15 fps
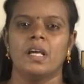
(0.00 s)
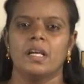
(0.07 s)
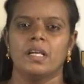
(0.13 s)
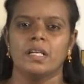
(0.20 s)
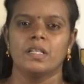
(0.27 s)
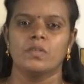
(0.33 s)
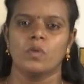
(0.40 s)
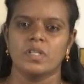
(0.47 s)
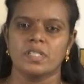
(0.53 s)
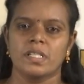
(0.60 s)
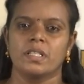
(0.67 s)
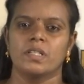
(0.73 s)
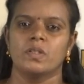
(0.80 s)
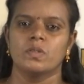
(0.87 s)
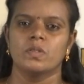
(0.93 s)
It was
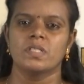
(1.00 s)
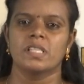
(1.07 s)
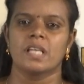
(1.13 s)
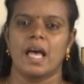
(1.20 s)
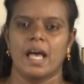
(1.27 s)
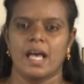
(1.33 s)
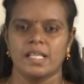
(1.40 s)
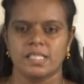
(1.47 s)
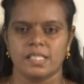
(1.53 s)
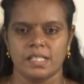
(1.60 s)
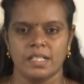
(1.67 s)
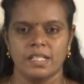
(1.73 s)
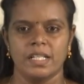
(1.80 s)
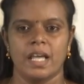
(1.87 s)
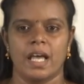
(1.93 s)
in use as
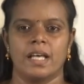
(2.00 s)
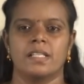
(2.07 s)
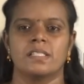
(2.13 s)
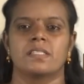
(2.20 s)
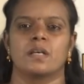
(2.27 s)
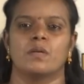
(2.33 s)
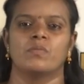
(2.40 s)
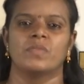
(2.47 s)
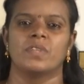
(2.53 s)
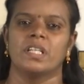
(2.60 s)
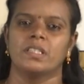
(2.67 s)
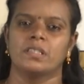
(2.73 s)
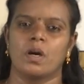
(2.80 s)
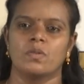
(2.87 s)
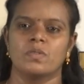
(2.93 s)
early as some
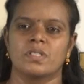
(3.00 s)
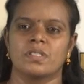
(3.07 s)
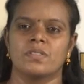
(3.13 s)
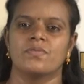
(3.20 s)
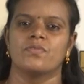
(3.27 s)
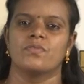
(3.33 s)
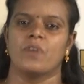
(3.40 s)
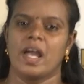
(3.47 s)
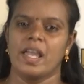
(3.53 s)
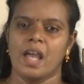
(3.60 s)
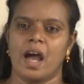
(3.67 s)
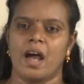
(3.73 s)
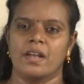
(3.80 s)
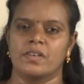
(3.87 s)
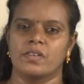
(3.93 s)

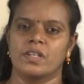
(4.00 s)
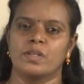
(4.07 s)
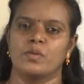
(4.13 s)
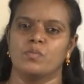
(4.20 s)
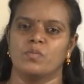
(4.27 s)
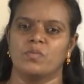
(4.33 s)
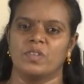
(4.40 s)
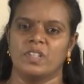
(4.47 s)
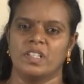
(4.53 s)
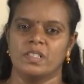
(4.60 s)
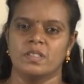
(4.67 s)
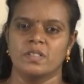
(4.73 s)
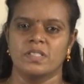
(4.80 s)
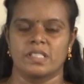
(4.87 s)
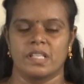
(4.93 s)
3,500
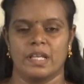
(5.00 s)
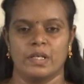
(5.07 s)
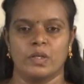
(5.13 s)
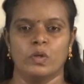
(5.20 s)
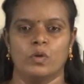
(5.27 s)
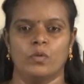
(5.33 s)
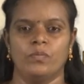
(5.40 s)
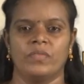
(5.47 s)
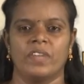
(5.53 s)
years ago.